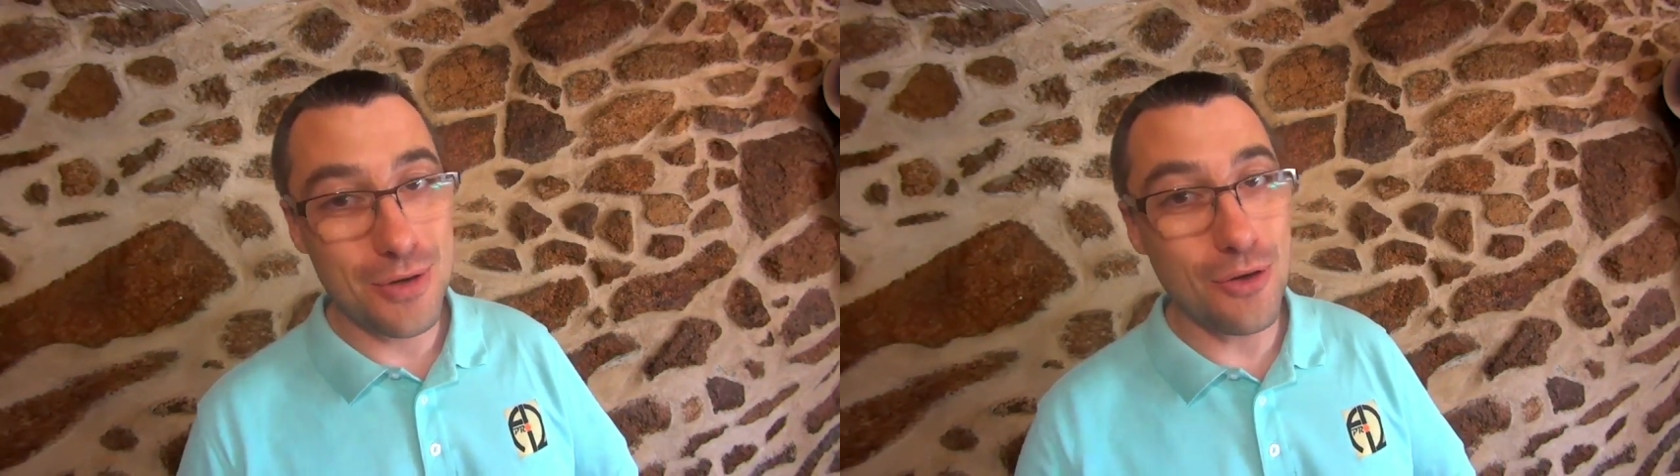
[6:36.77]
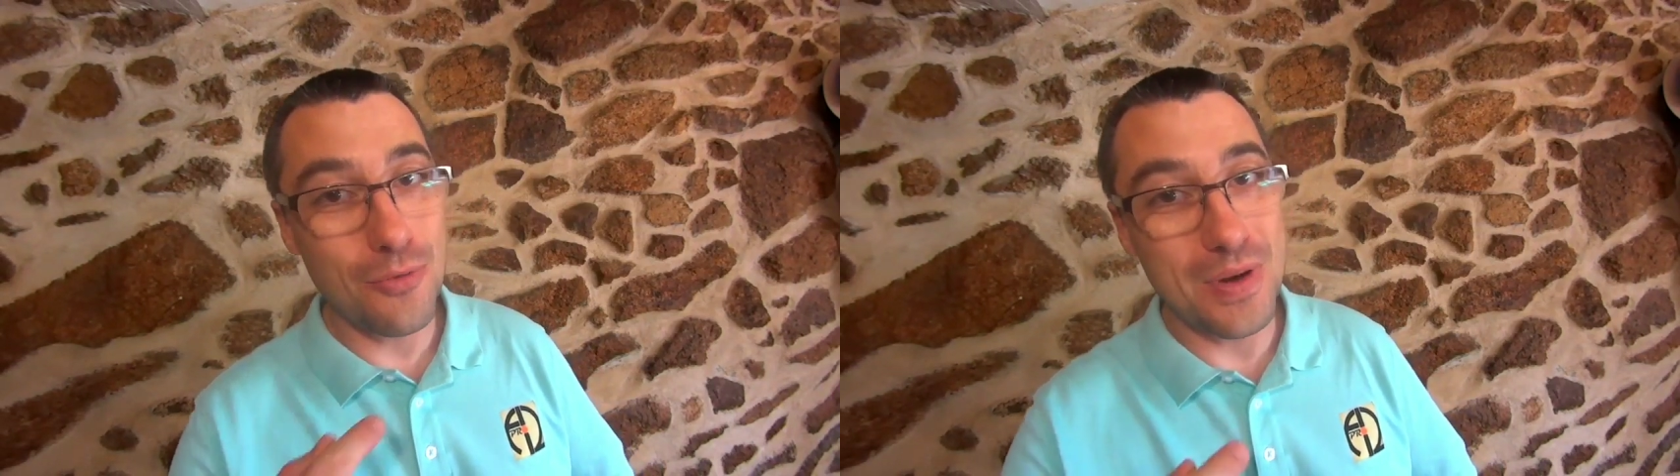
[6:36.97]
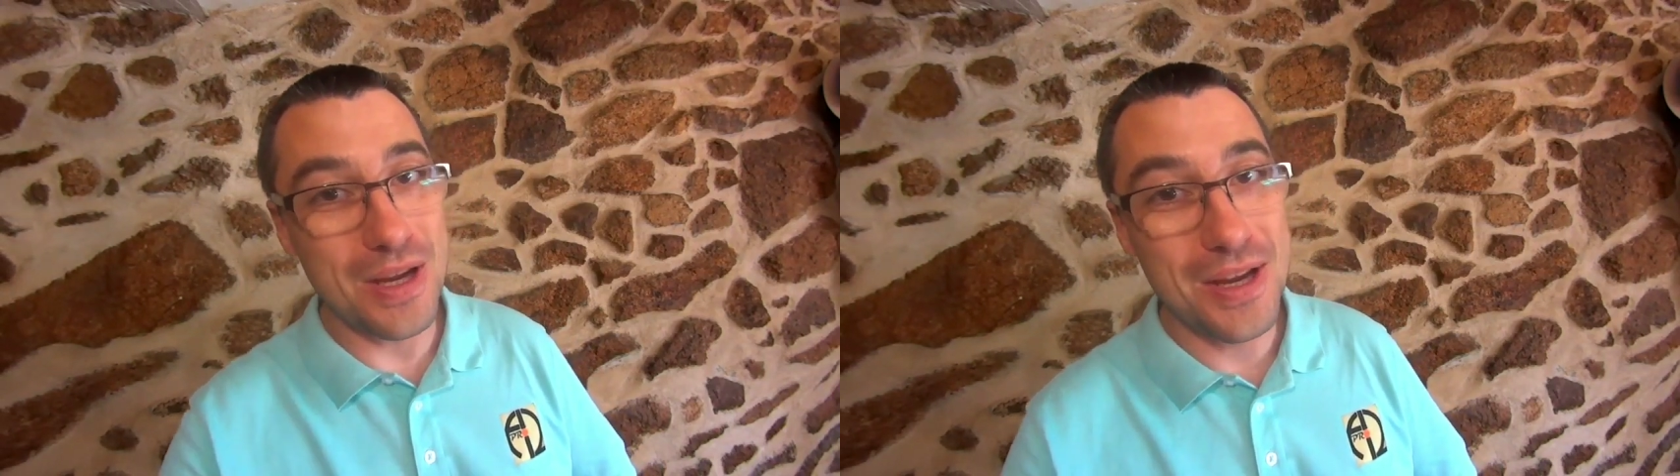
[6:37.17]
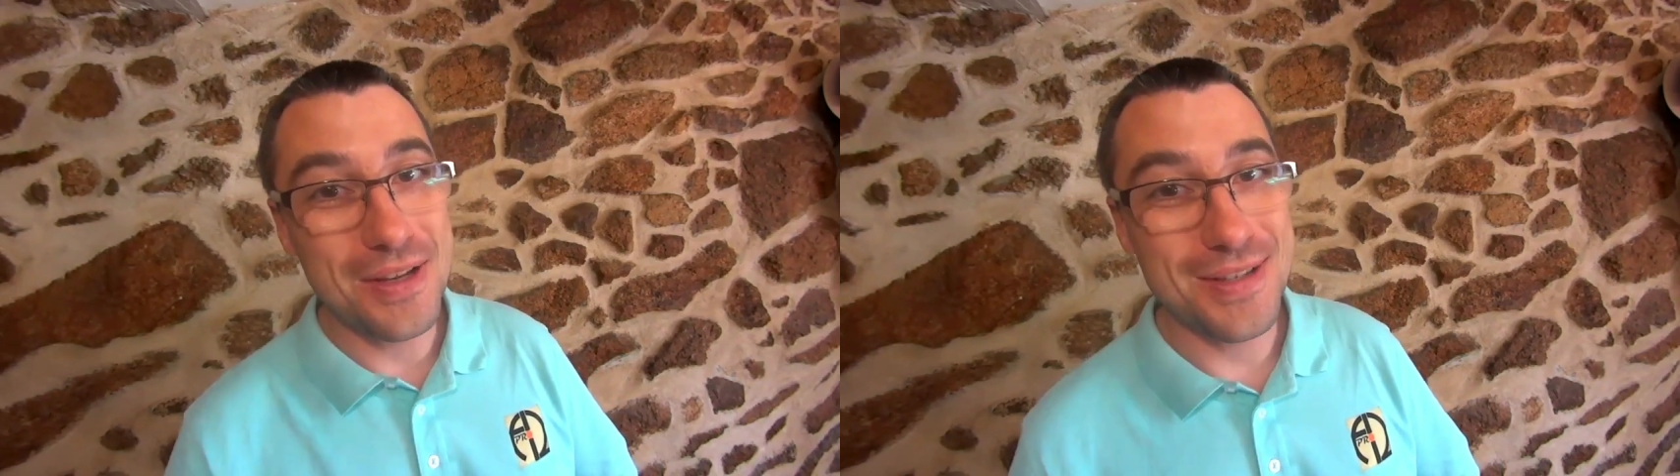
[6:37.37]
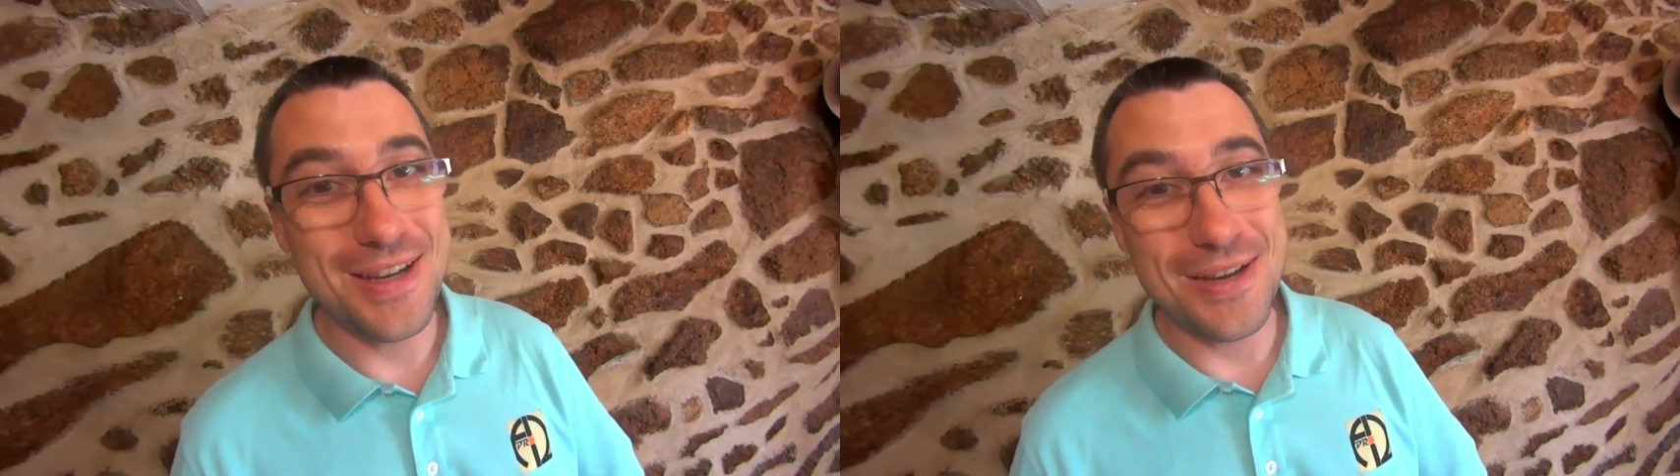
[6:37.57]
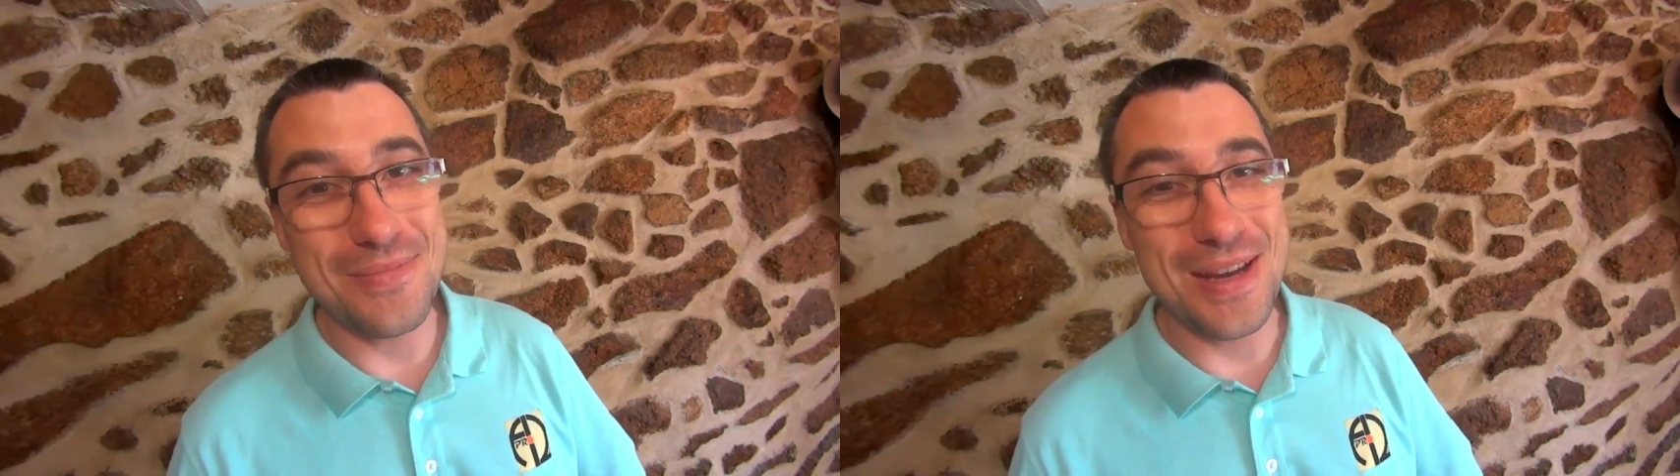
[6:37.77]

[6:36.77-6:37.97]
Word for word: you'll be seeing